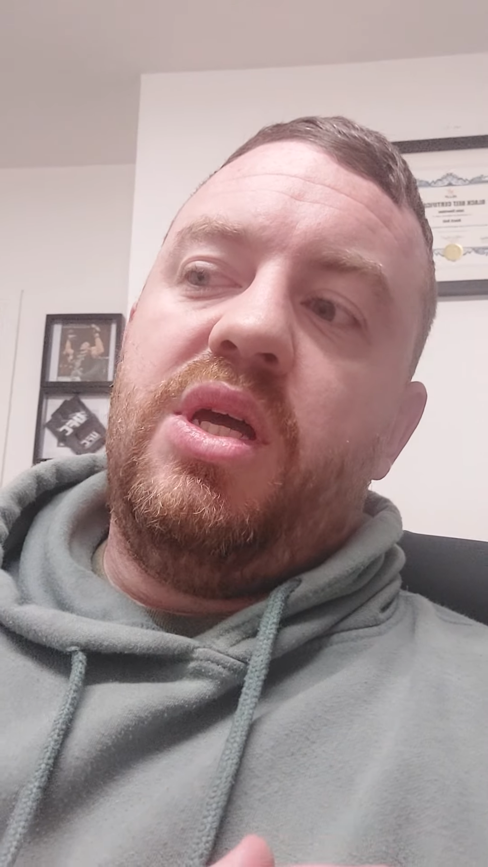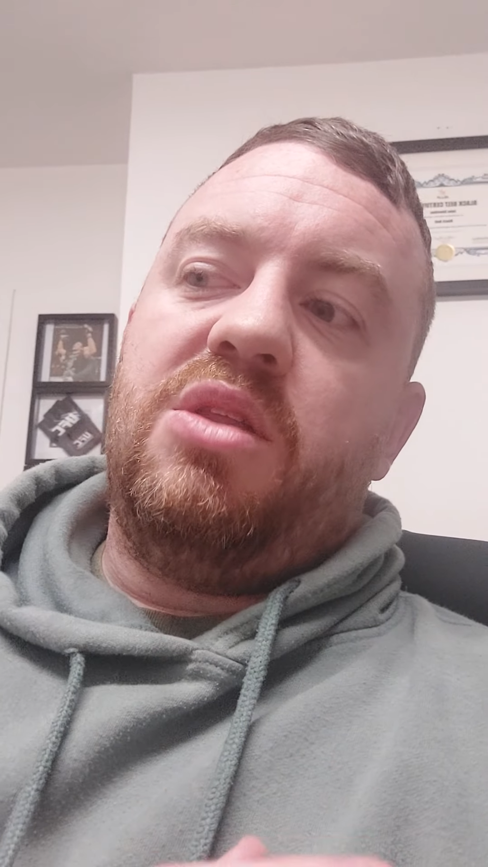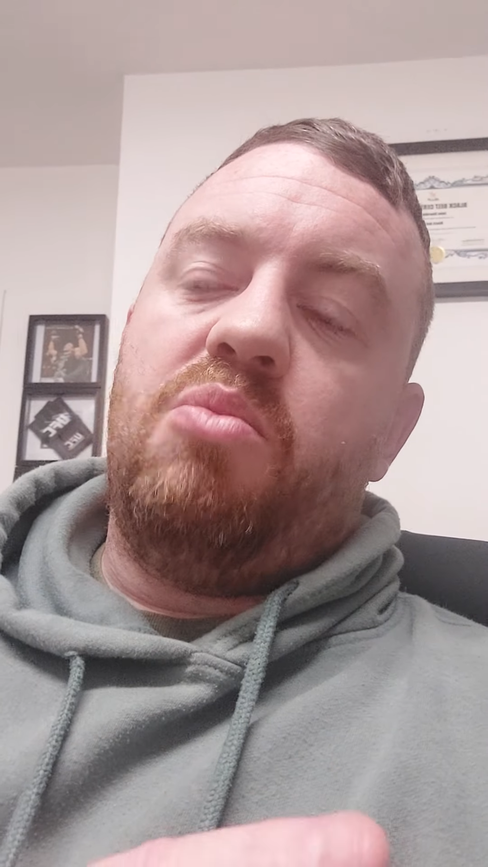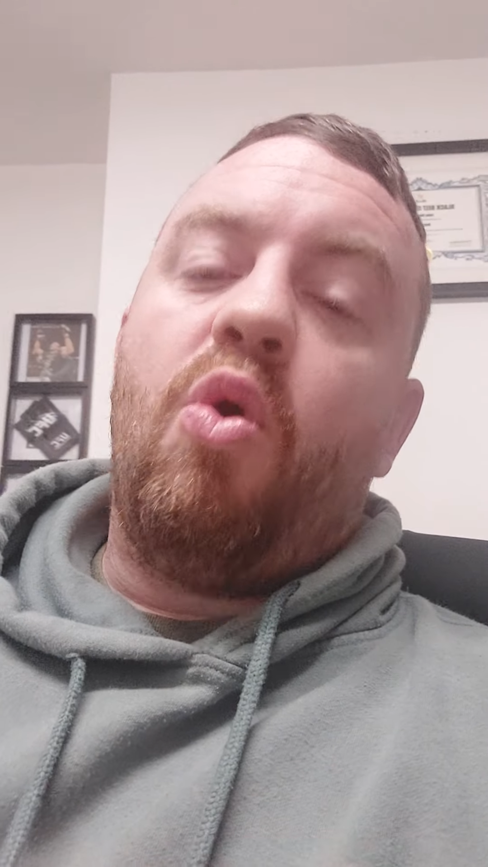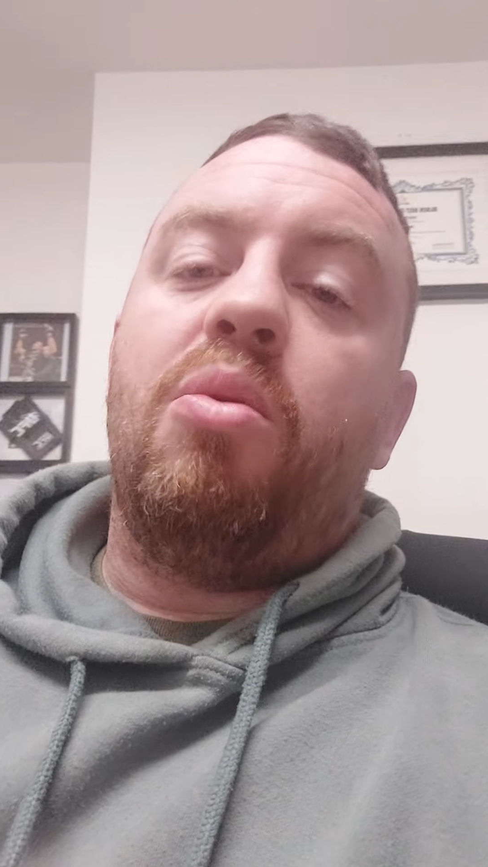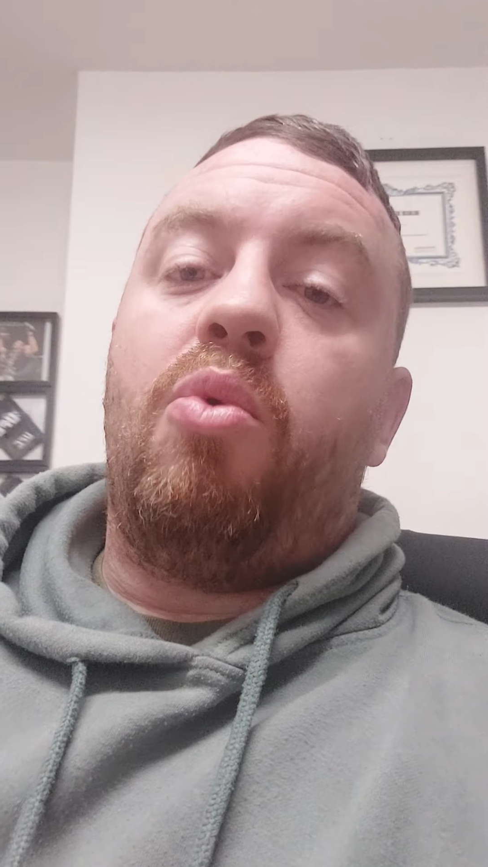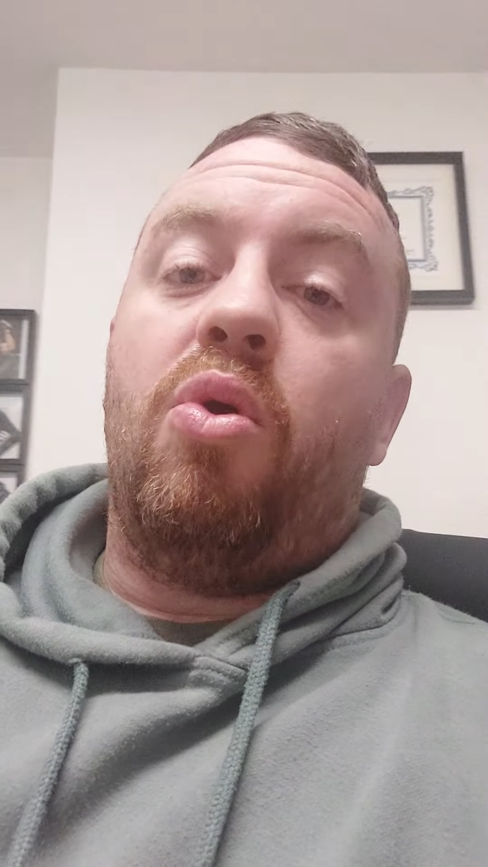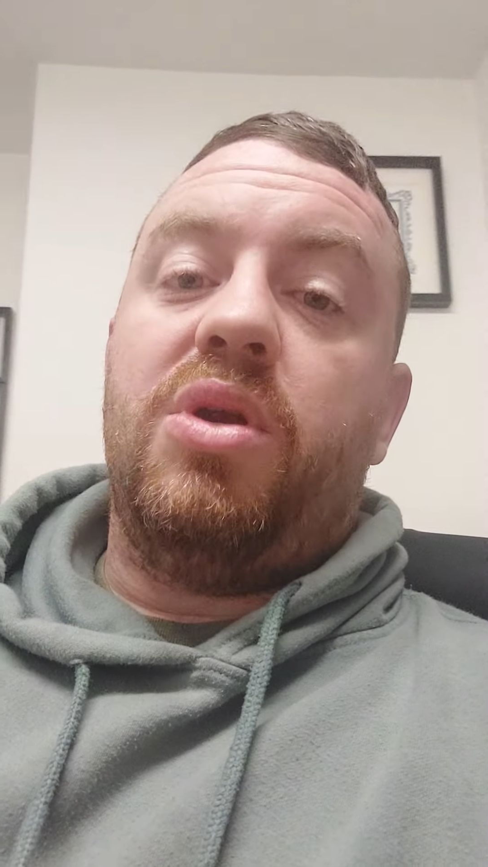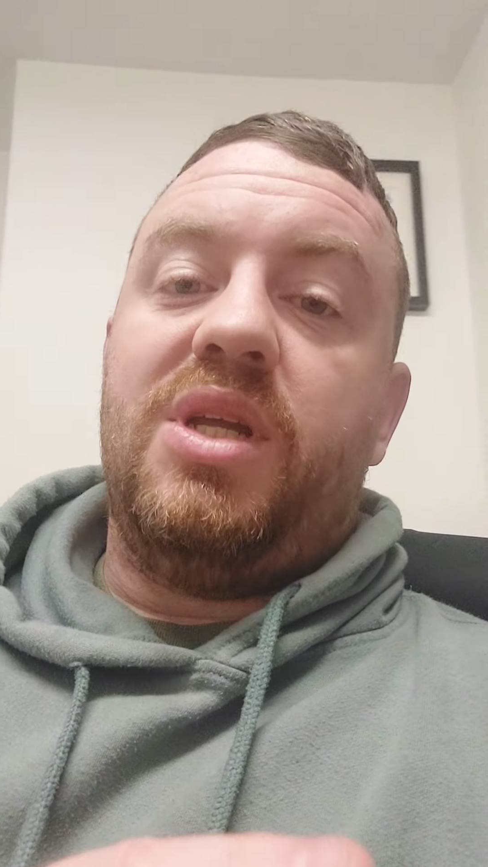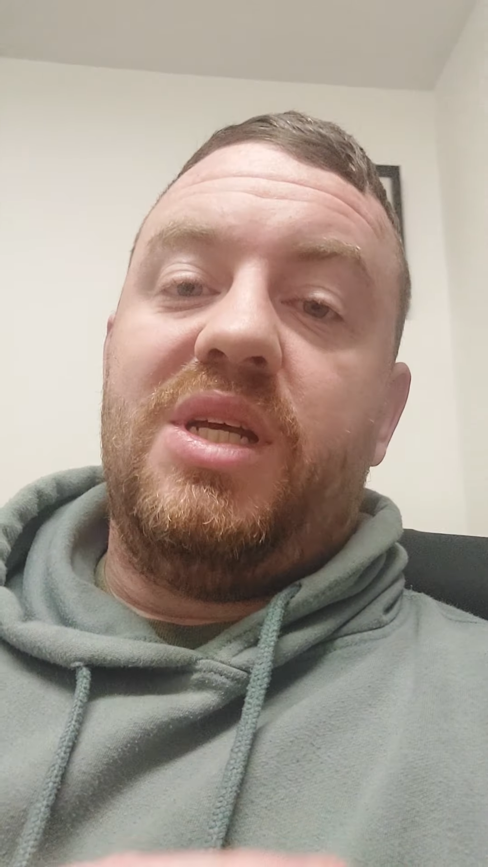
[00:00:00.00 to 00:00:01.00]
the more
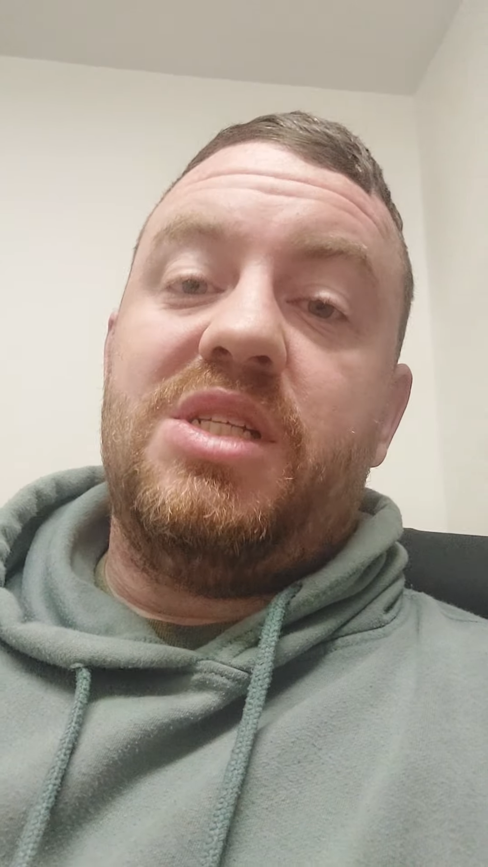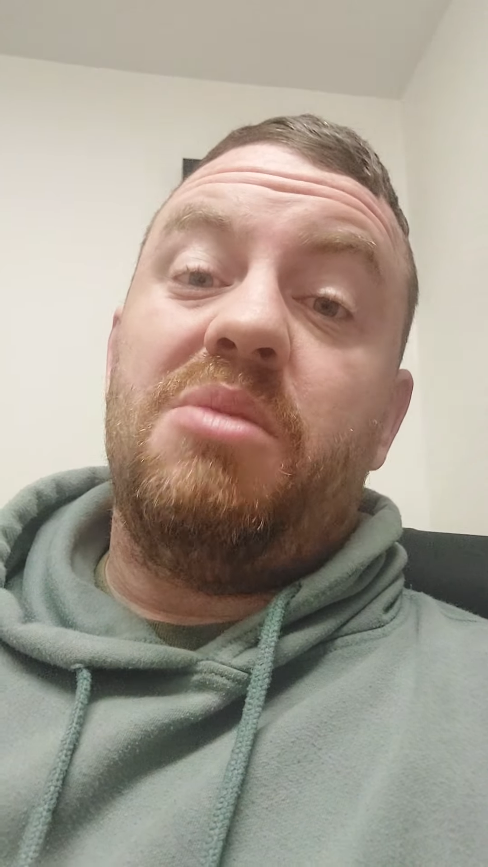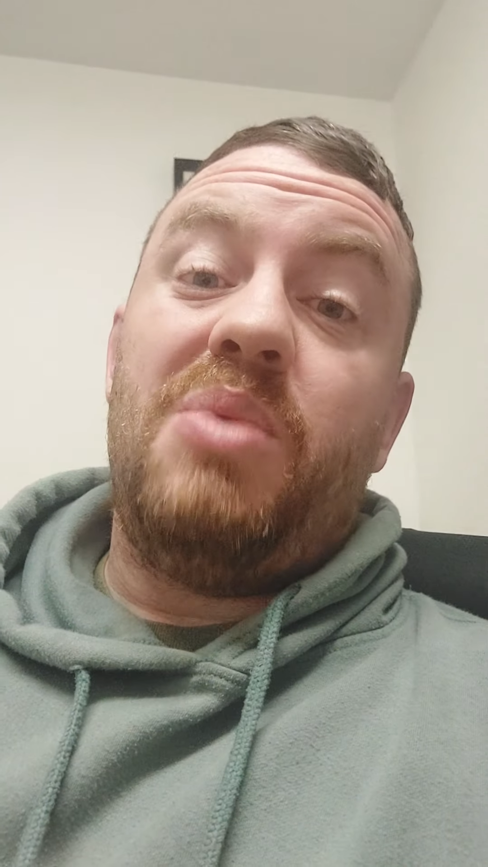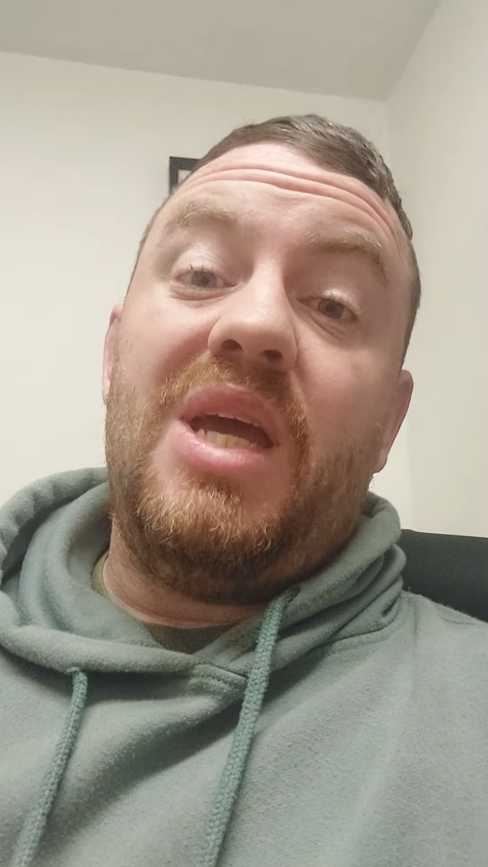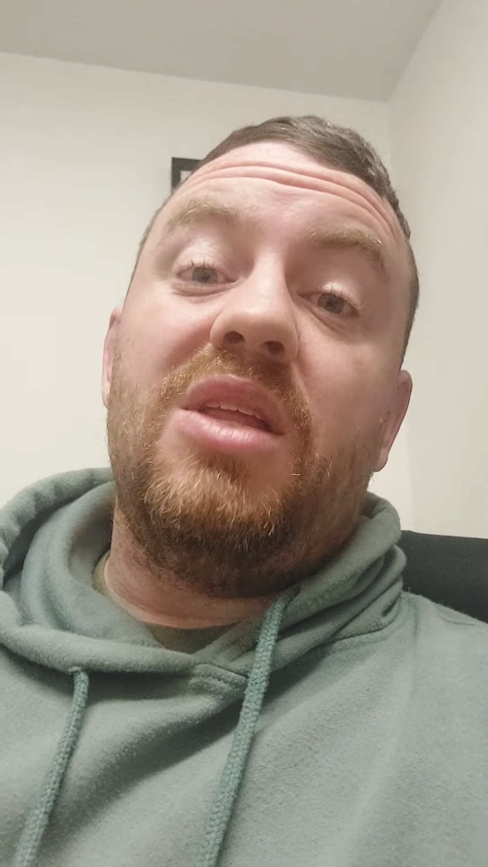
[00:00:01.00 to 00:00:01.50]
important it is to be